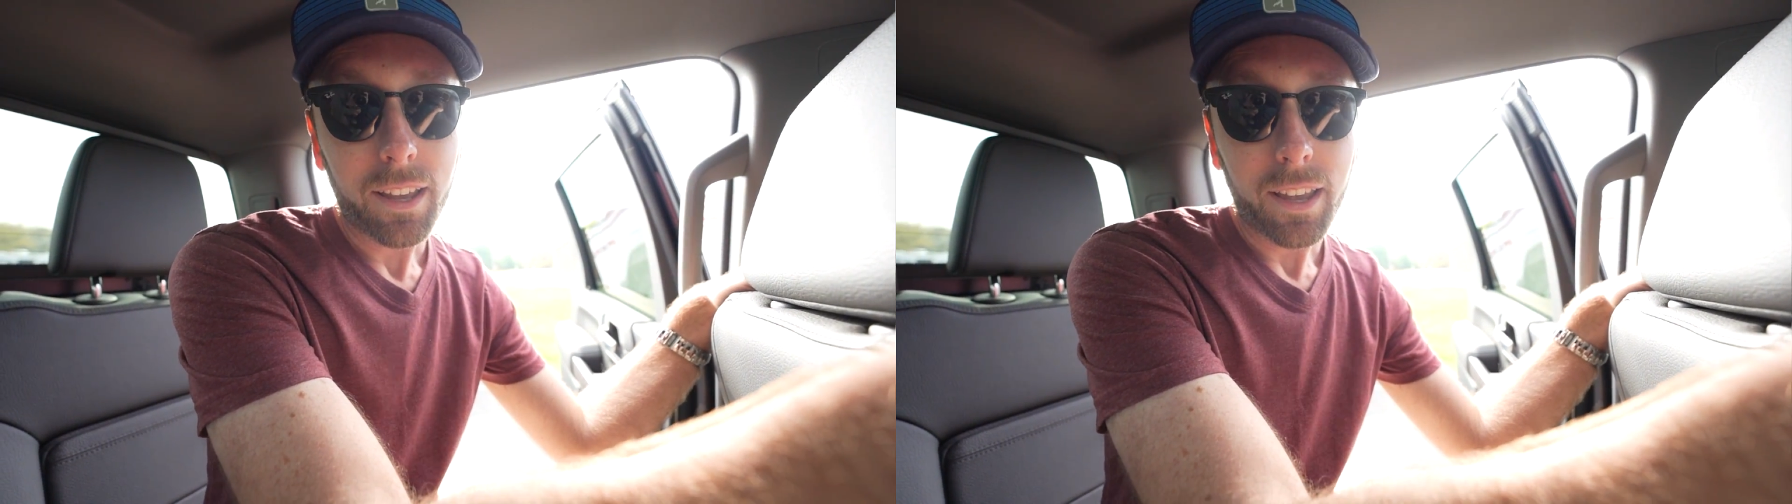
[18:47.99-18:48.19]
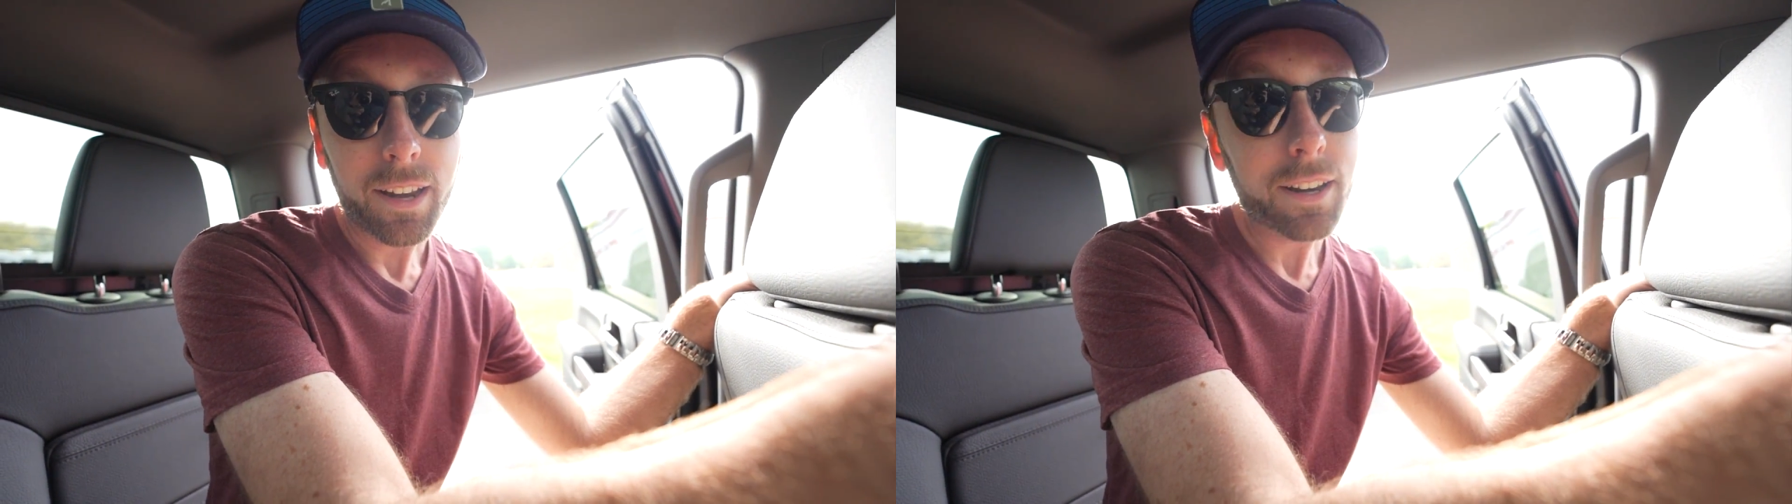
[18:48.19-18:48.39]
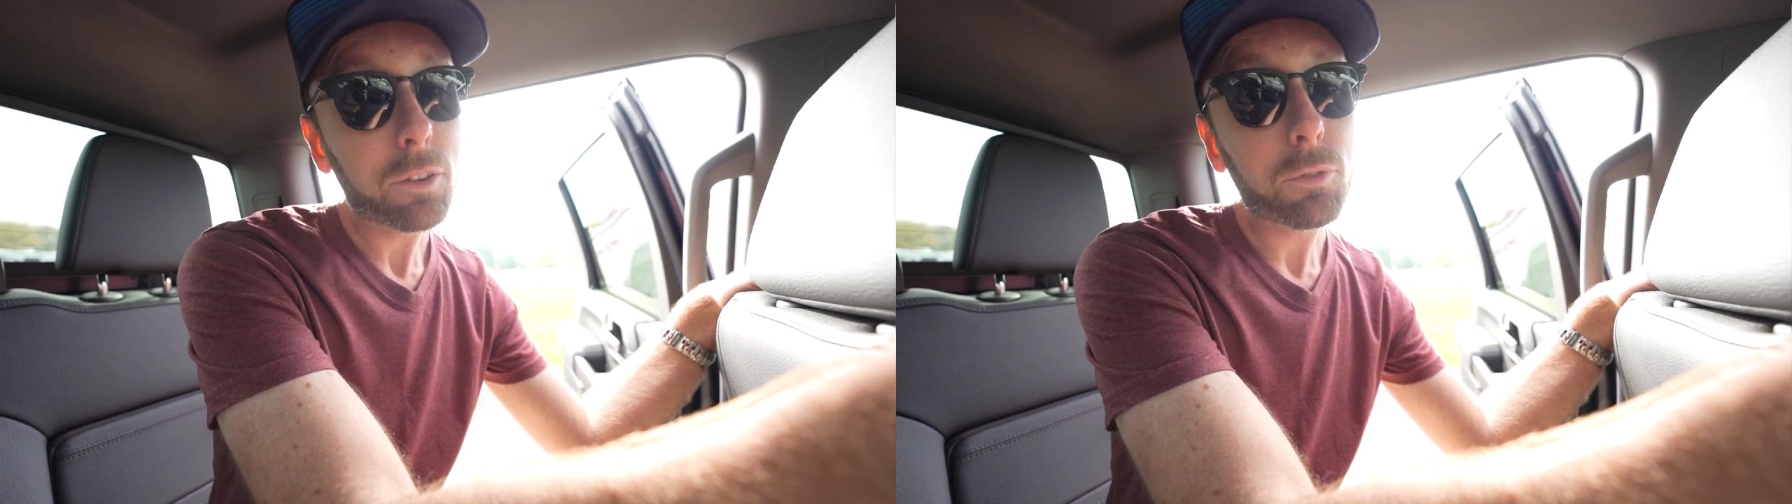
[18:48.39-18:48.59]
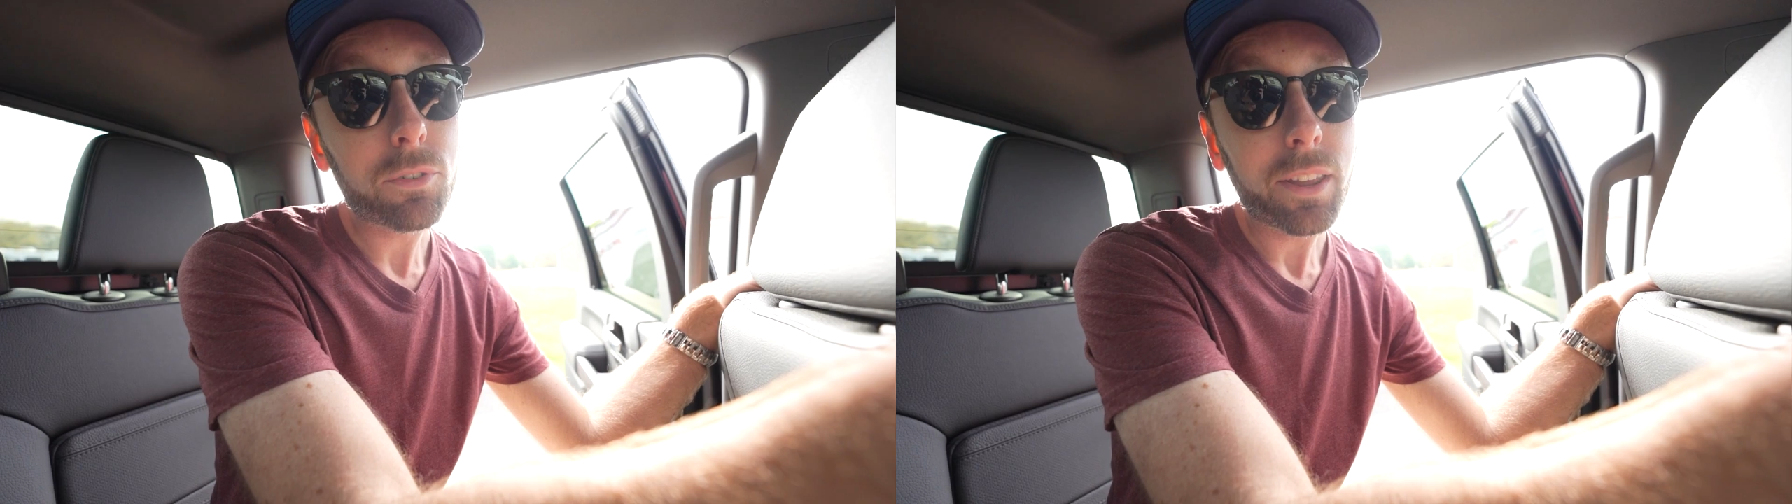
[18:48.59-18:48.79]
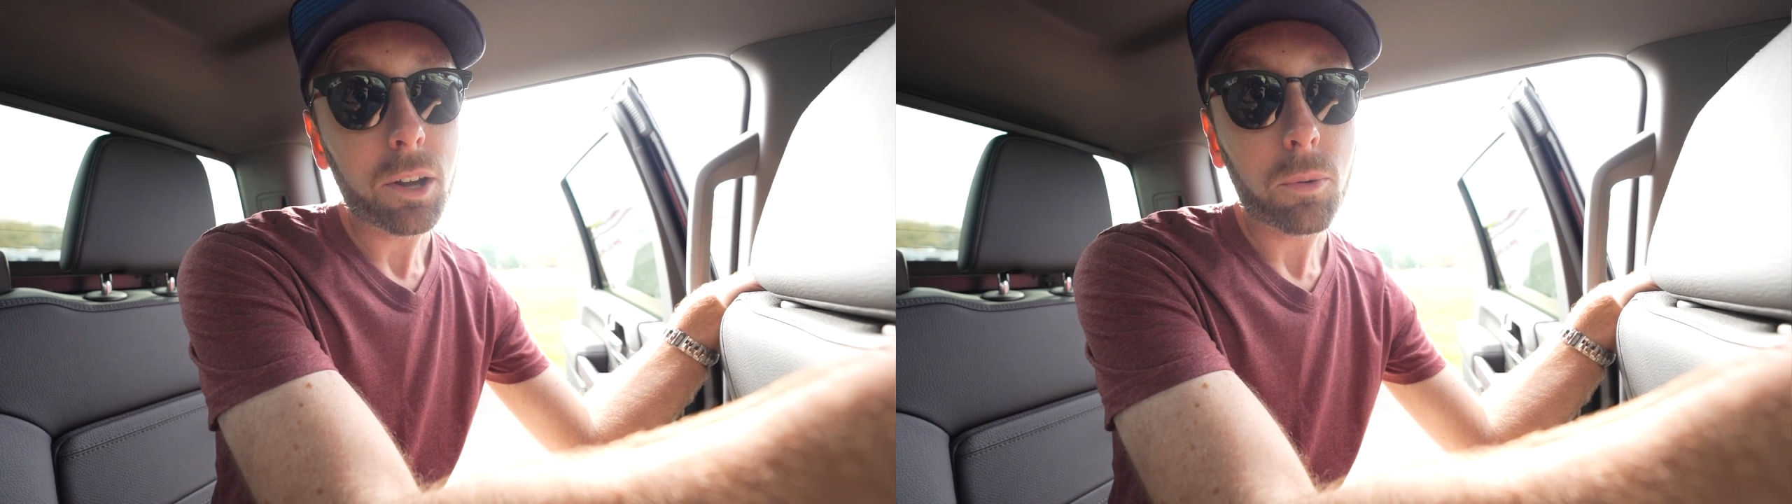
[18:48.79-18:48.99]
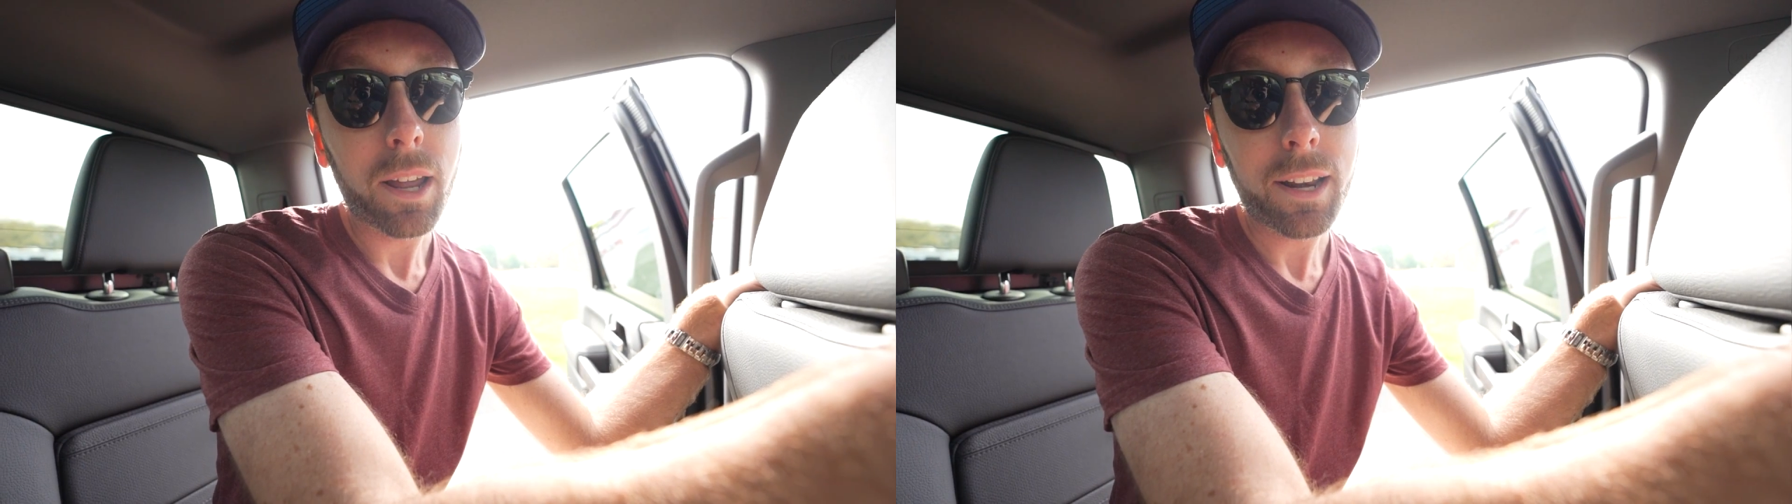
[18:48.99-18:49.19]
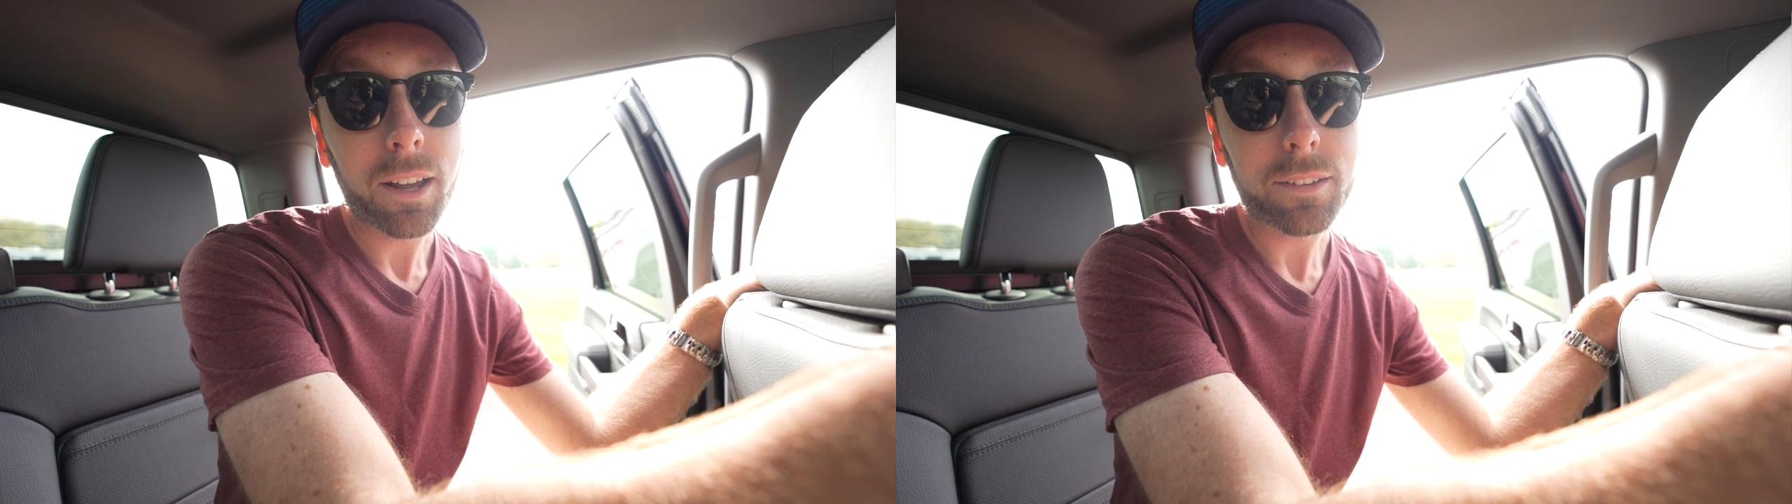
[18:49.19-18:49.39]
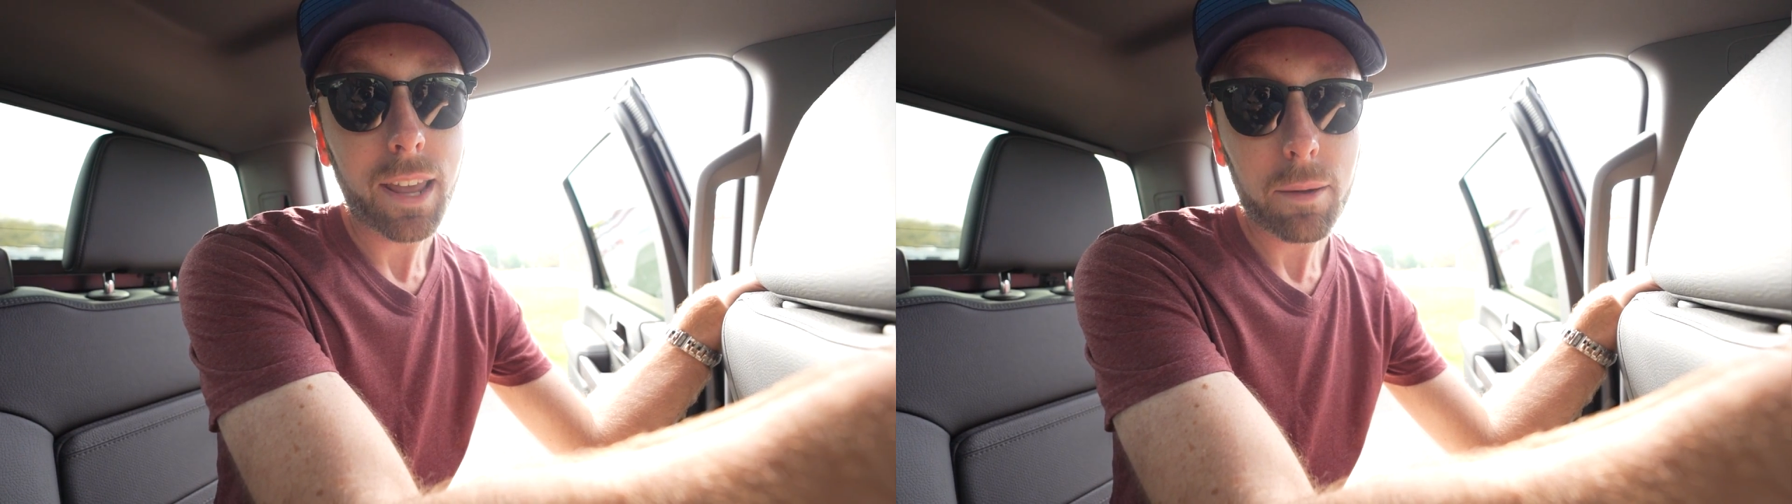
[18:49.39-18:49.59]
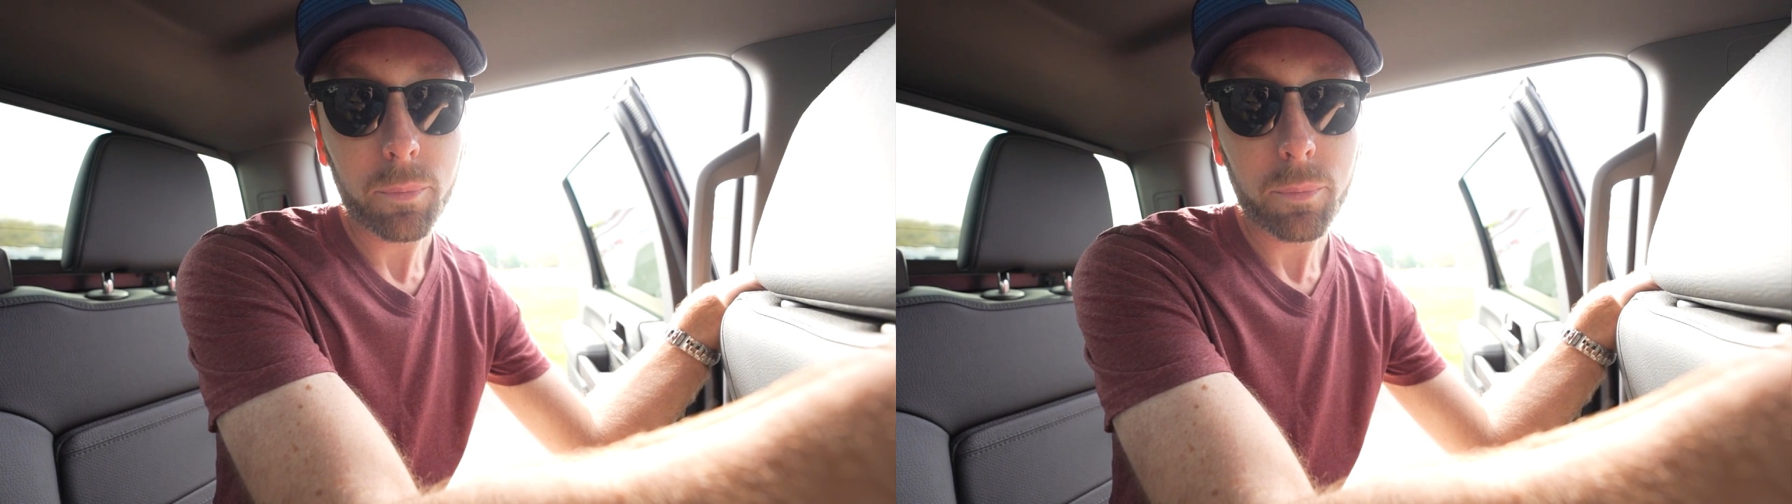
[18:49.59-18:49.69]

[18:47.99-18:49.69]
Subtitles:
And it is for sale right now at Tap